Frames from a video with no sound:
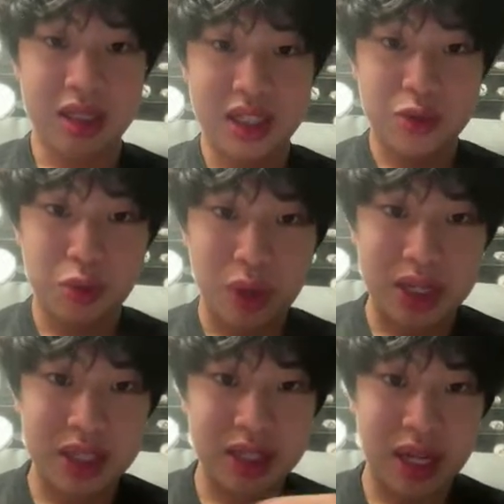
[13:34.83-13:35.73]
Just
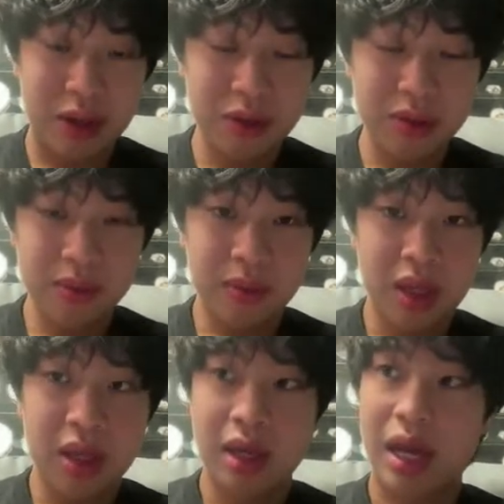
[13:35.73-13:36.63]
write it down
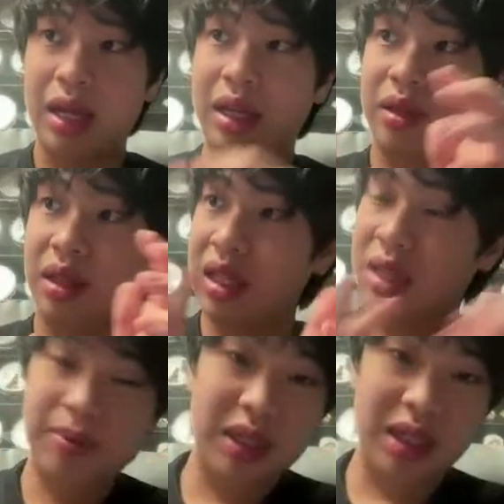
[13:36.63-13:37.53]
and then
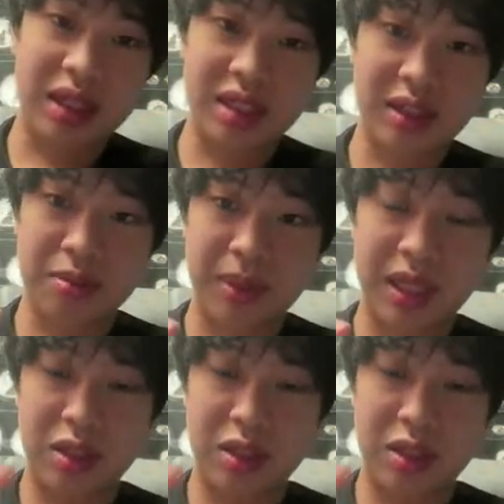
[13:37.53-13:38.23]
keep it in a safe space.